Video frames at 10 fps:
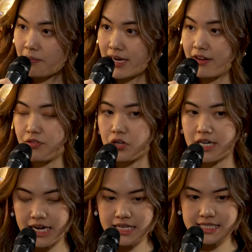But then for
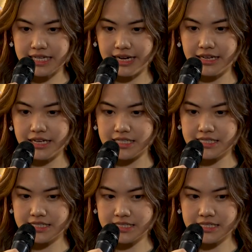guys,
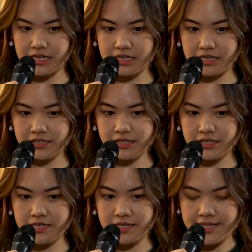it's
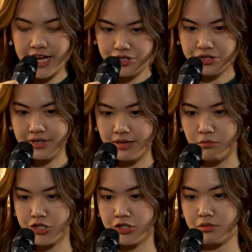the natural
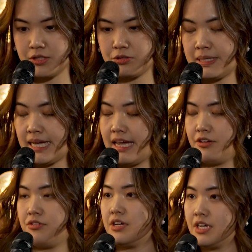emotion would be to be
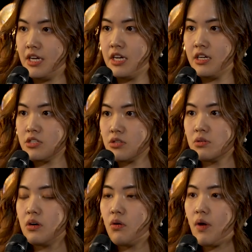angry.
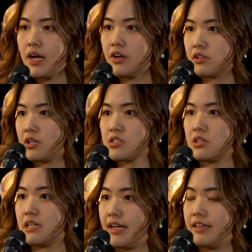So what are your thoughts
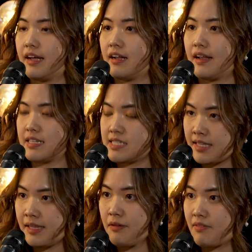on that?
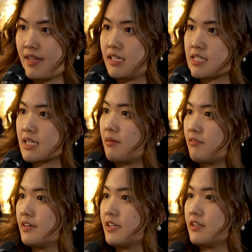Sitting with that
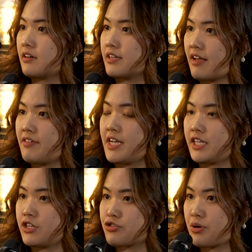discomfort or
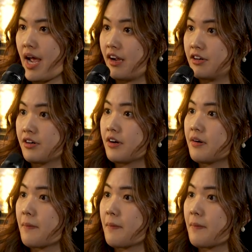navigating through anger?